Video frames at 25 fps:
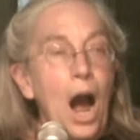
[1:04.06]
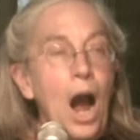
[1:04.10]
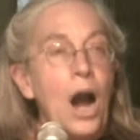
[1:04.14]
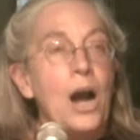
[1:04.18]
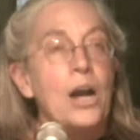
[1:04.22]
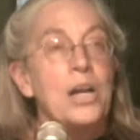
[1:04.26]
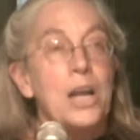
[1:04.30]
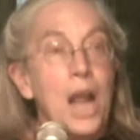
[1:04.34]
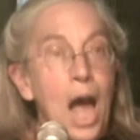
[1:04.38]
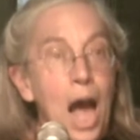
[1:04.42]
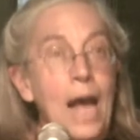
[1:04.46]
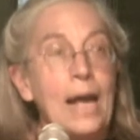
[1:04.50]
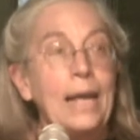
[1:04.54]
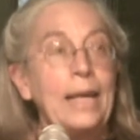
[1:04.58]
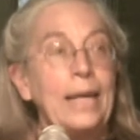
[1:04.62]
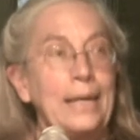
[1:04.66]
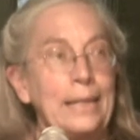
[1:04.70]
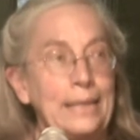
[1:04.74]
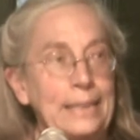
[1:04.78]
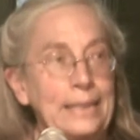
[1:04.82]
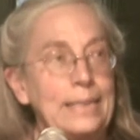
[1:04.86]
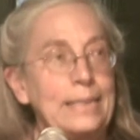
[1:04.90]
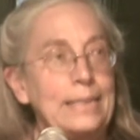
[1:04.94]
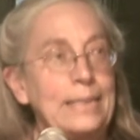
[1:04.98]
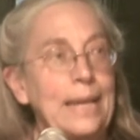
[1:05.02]
are not going
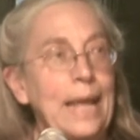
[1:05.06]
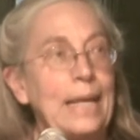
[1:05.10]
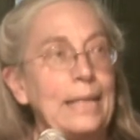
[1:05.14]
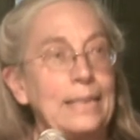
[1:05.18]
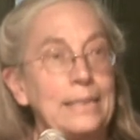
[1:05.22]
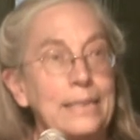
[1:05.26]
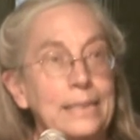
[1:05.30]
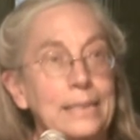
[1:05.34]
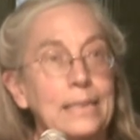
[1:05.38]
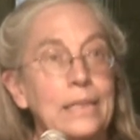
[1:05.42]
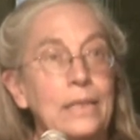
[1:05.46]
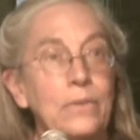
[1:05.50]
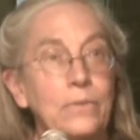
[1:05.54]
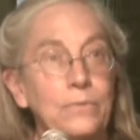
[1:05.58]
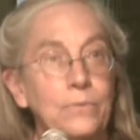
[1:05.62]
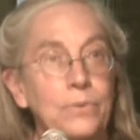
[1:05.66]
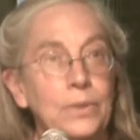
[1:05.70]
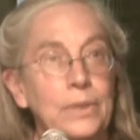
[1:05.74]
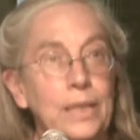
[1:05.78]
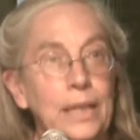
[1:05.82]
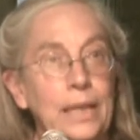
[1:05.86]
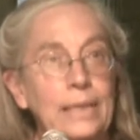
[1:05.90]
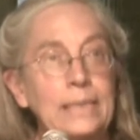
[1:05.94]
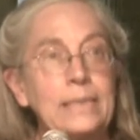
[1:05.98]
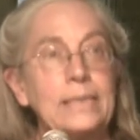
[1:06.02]
to stand still for
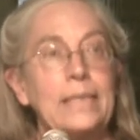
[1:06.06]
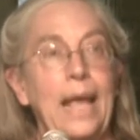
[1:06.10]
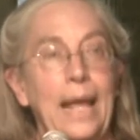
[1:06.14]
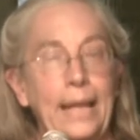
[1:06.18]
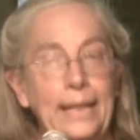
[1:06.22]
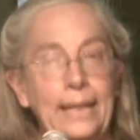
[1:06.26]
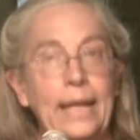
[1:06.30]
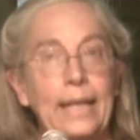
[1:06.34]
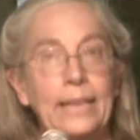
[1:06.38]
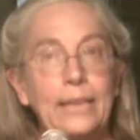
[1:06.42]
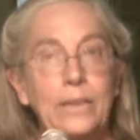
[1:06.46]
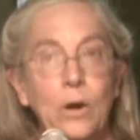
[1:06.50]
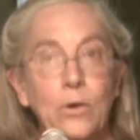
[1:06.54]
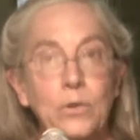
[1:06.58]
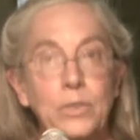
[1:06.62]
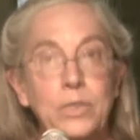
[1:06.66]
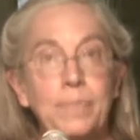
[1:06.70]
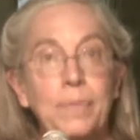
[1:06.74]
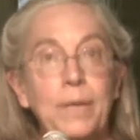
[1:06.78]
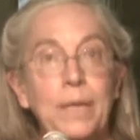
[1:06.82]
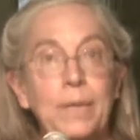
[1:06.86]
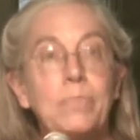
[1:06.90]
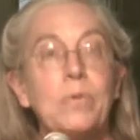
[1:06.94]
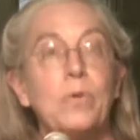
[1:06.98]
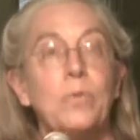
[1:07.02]
this and that those
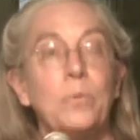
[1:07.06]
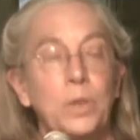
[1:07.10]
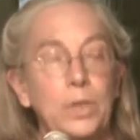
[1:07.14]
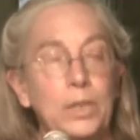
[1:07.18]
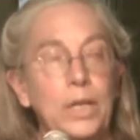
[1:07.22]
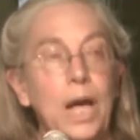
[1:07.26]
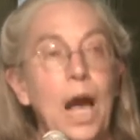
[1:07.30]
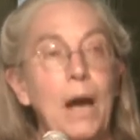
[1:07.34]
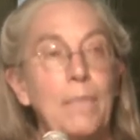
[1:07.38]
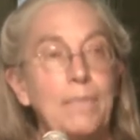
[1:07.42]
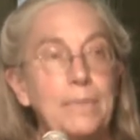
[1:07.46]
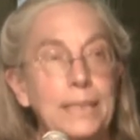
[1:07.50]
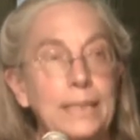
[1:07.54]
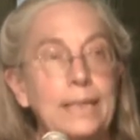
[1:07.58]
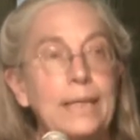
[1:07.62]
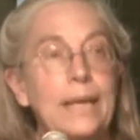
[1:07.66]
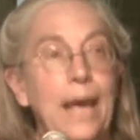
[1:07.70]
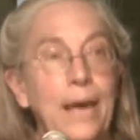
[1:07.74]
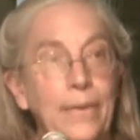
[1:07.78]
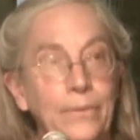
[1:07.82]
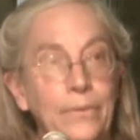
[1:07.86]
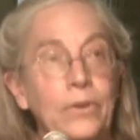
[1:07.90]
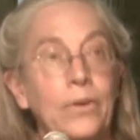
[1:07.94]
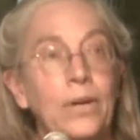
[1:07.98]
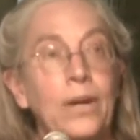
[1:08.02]
people will come
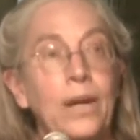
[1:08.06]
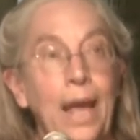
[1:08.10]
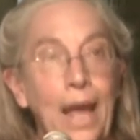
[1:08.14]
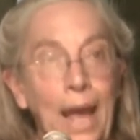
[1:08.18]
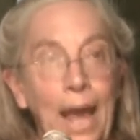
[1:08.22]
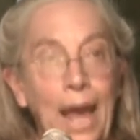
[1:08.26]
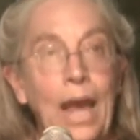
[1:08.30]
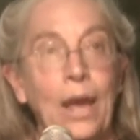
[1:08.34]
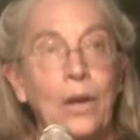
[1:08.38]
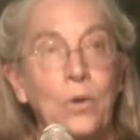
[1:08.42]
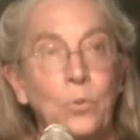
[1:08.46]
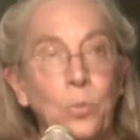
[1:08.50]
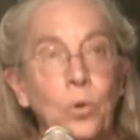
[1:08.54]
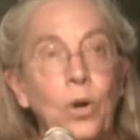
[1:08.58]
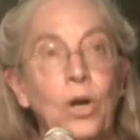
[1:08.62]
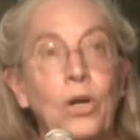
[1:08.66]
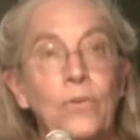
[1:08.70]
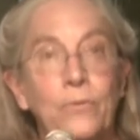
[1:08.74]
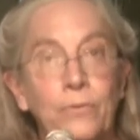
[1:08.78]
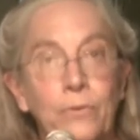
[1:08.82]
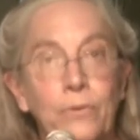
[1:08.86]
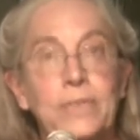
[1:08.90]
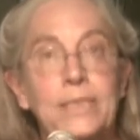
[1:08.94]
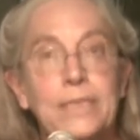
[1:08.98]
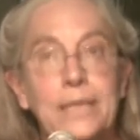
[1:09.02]
together and work
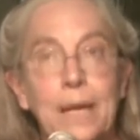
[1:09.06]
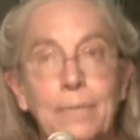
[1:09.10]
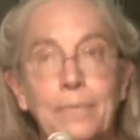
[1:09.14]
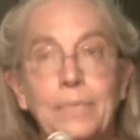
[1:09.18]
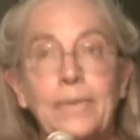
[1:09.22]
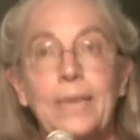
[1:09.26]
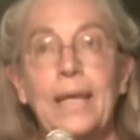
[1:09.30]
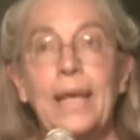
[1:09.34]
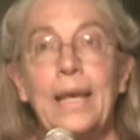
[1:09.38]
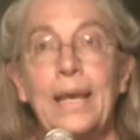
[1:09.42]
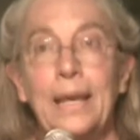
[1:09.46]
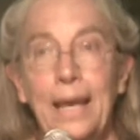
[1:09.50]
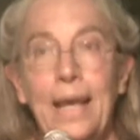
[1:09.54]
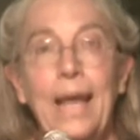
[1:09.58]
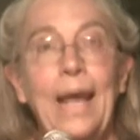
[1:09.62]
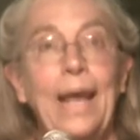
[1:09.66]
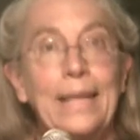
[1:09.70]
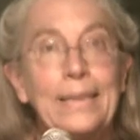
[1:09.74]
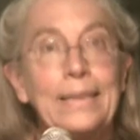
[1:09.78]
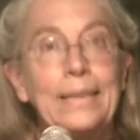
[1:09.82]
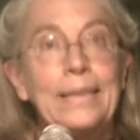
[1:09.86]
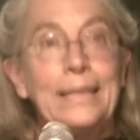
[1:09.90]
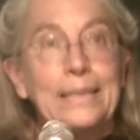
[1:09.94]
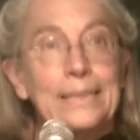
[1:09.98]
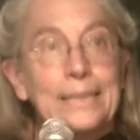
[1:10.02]
for something
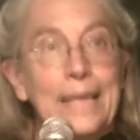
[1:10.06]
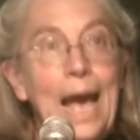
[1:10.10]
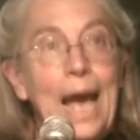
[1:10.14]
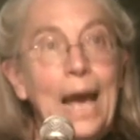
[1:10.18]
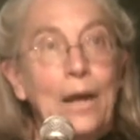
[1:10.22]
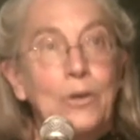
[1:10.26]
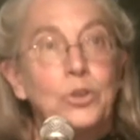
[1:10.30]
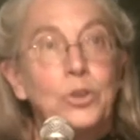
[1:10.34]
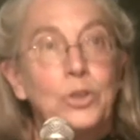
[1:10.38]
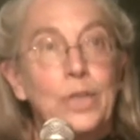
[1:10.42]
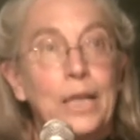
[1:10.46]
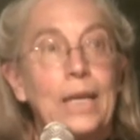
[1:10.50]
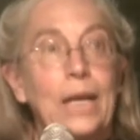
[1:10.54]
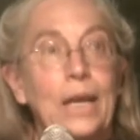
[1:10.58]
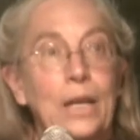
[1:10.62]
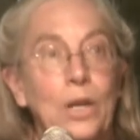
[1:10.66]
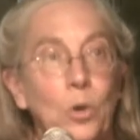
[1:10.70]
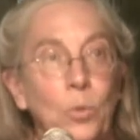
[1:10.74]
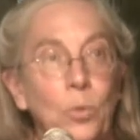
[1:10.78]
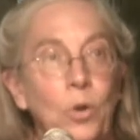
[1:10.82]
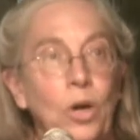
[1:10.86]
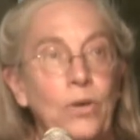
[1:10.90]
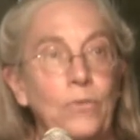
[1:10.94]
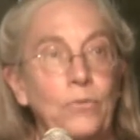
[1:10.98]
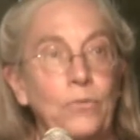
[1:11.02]
that is actually going to
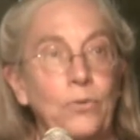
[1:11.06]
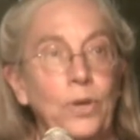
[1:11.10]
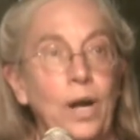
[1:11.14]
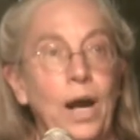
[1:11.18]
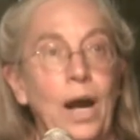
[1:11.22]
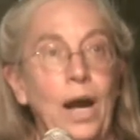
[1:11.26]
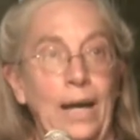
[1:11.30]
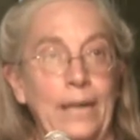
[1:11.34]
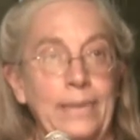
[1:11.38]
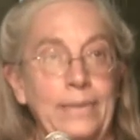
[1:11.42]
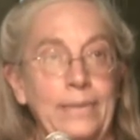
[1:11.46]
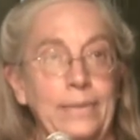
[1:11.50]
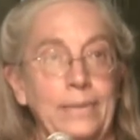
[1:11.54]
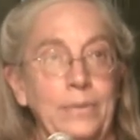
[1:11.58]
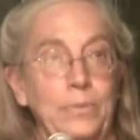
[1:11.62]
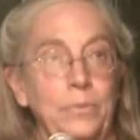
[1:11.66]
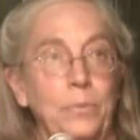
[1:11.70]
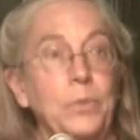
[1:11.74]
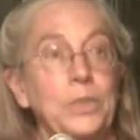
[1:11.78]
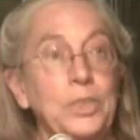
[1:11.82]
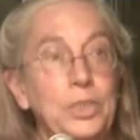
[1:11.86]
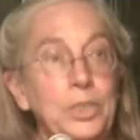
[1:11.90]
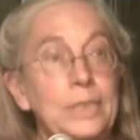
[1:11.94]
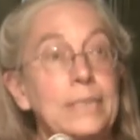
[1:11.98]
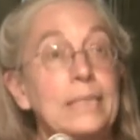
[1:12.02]
work for us,
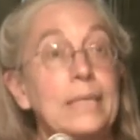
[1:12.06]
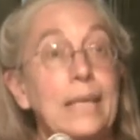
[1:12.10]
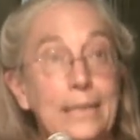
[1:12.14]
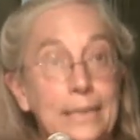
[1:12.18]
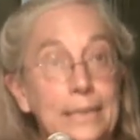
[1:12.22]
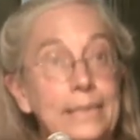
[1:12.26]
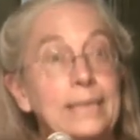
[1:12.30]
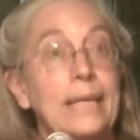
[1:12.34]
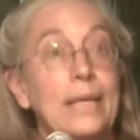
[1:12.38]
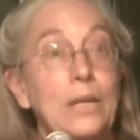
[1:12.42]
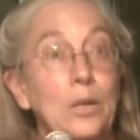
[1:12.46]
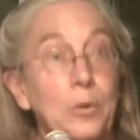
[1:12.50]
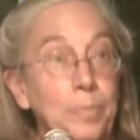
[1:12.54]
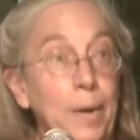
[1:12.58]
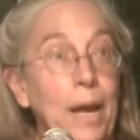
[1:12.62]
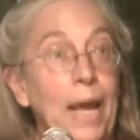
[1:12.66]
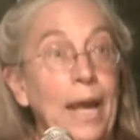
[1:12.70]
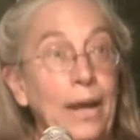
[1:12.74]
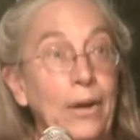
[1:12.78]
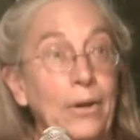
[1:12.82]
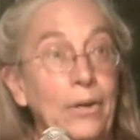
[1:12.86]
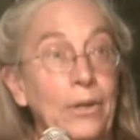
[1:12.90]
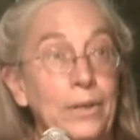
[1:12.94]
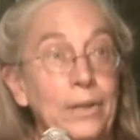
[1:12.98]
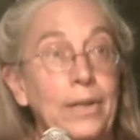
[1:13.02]
which is single
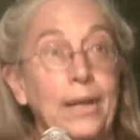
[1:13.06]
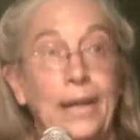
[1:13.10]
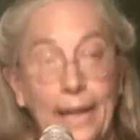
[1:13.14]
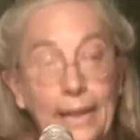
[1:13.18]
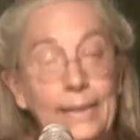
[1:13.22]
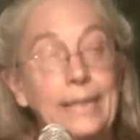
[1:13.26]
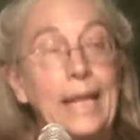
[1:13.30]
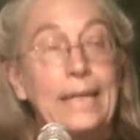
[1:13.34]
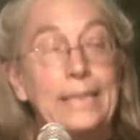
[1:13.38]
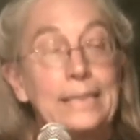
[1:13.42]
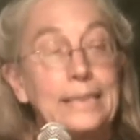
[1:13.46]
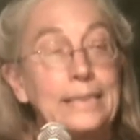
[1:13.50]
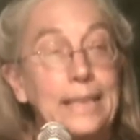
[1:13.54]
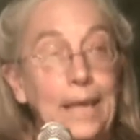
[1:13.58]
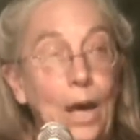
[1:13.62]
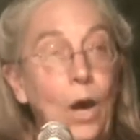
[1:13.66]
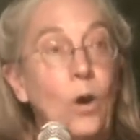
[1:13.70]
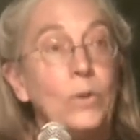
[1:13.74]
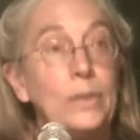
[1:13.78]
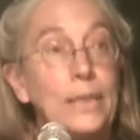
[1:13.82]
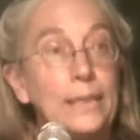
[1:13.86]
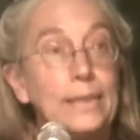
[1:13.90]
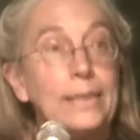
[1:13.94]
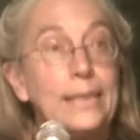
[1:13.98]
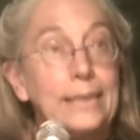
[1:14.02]
payer. That's the
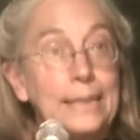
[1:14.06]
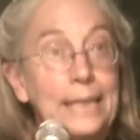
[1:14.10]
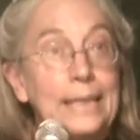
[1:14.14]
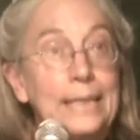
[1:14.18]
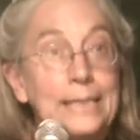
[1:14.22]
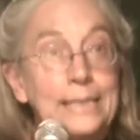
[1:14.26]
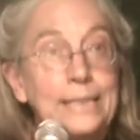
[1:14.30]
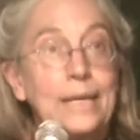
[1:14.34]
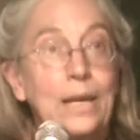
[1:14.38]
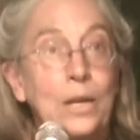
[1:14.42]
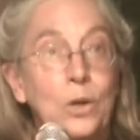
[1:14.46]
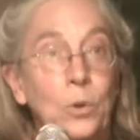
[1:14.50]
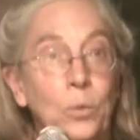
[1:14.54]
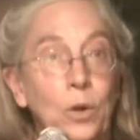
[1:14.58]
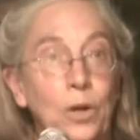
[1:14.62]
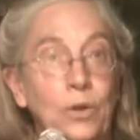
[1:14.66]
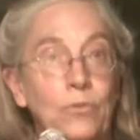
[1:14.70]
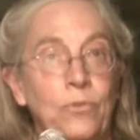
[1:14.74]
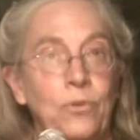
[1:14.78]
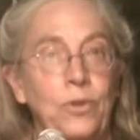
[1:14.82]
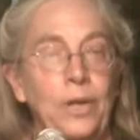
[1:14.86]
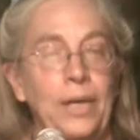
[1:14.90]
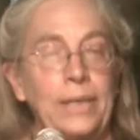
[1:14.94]
only thing that is going to work for